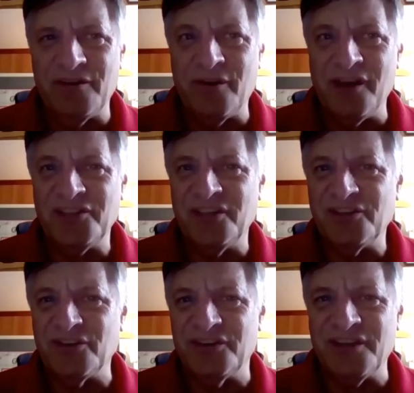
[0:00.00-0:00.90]
your uh,
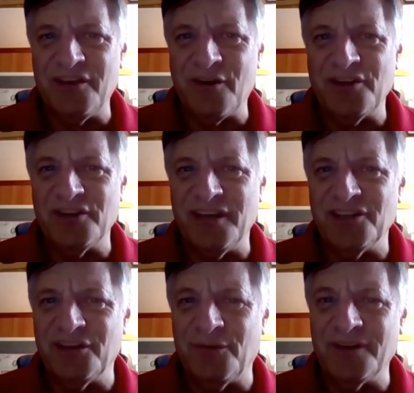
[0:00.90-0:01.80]
sisters and their
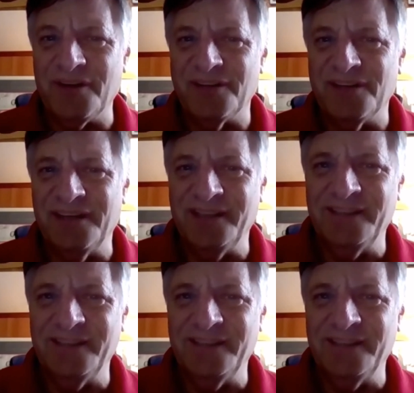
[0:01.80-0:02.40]
education at rutgers